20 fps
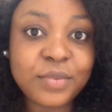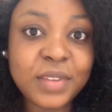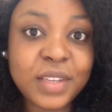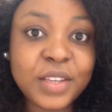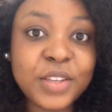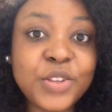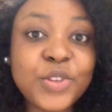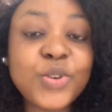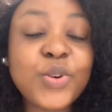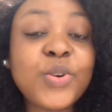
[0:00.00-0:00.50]

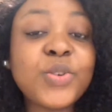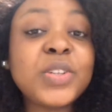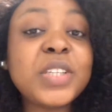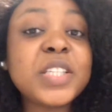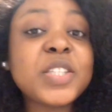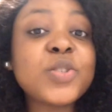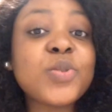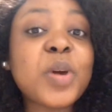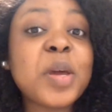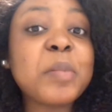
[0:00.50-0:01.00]
You only
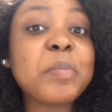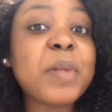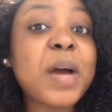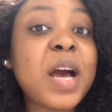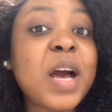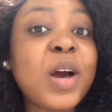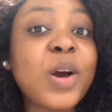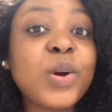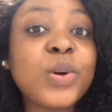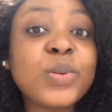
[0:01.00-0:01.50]
swipe
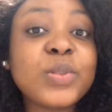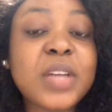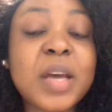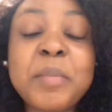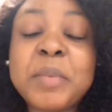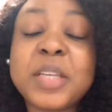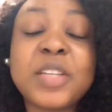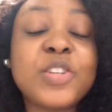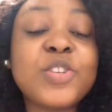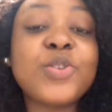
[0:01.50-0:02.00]
out,
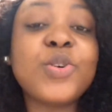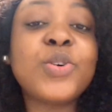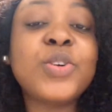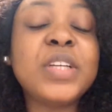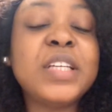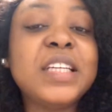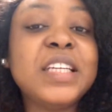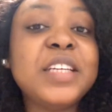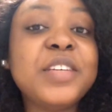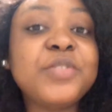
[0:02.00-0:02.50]
you
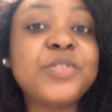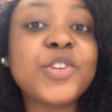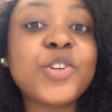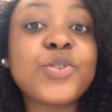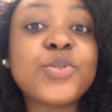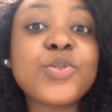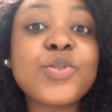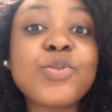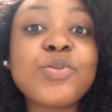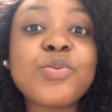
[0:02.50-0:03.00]
only leave your
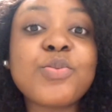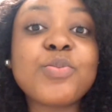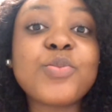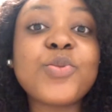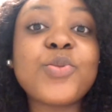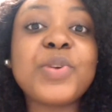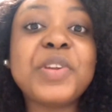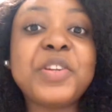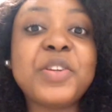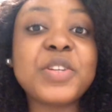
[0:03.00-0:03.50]
room
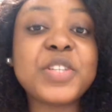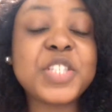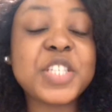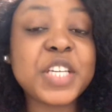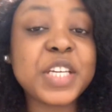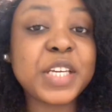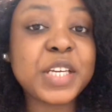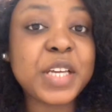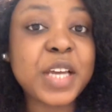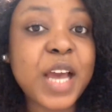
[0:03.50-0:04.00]
when you're
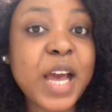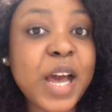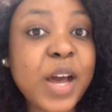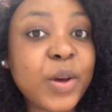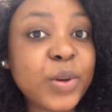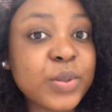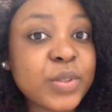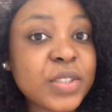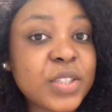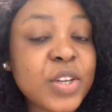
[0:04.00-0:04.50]
checking
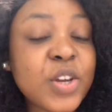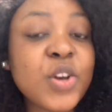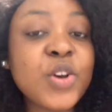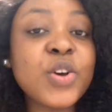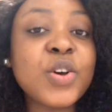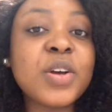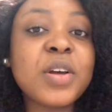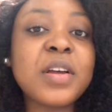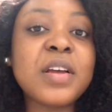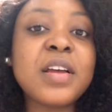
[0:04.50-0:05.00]
out.
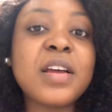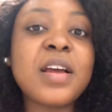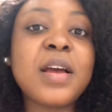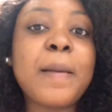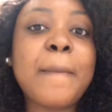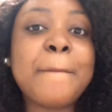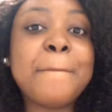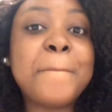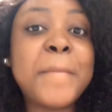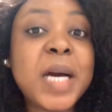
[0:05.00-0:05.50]

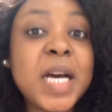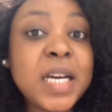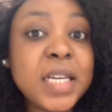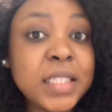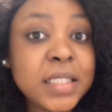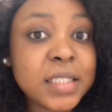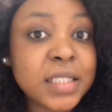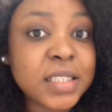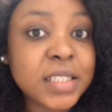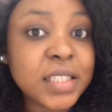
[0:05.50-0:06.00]

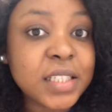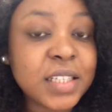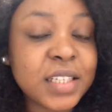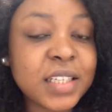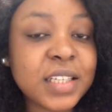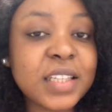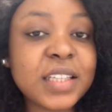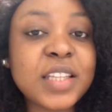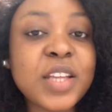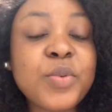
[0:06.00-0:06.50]
But
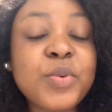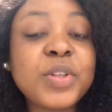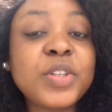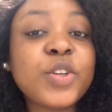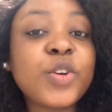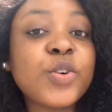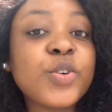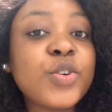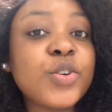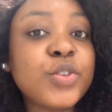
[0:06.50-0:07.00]
they will
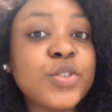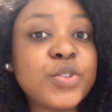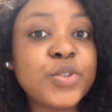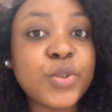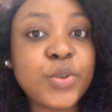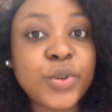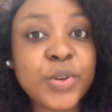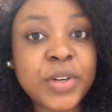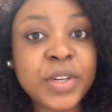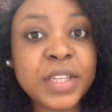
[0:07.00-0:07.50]
knock your
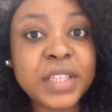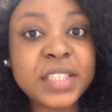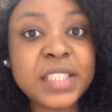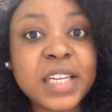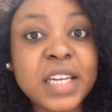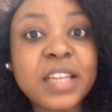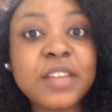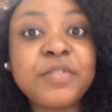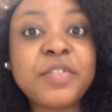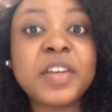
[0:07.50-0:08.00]
door,
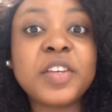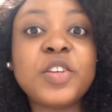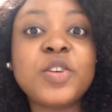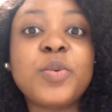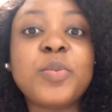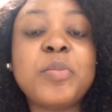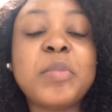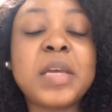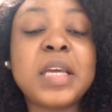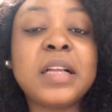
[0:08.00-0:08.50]
deliver
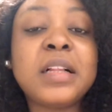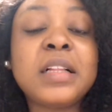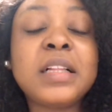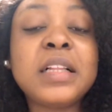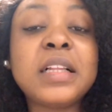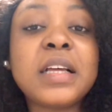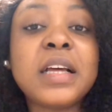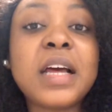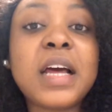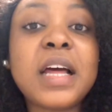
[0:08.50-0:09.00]
your mail,
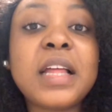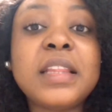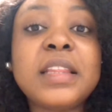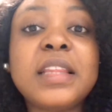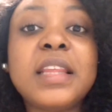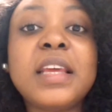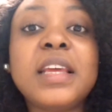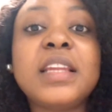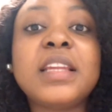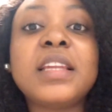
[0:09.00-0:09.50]
and
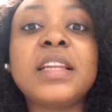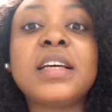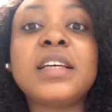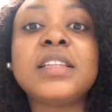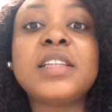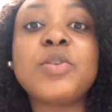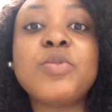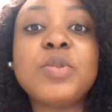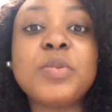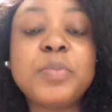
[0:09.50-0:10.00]
then
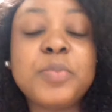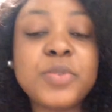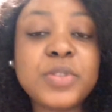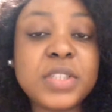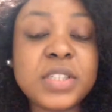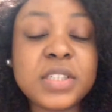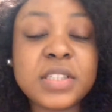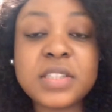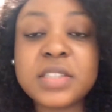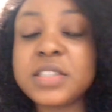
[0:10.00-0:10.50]
they will put
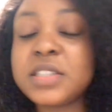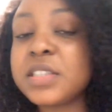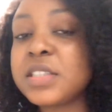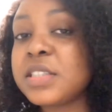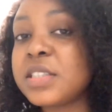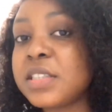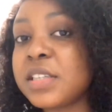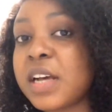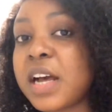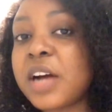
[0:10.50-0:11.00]
it
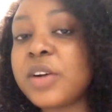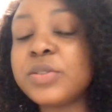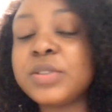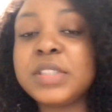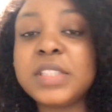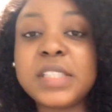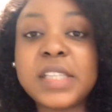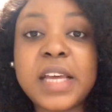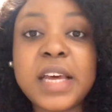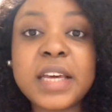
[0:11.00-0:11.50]
just
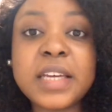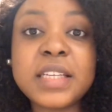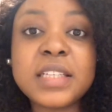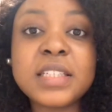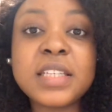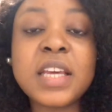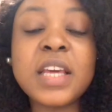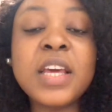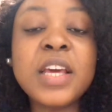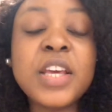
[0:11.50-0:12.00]
outside.
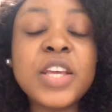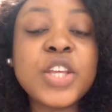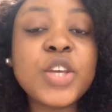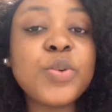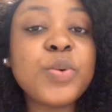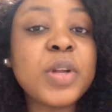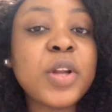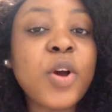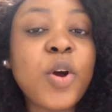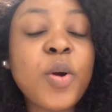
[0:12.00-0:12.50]
You
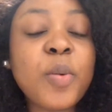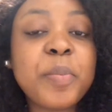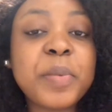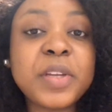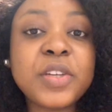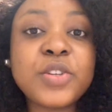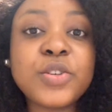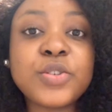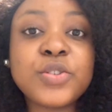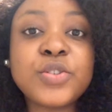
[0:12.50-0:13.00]
will
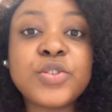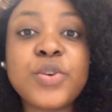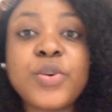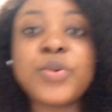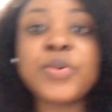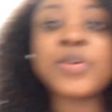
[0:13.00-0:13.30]
open your door,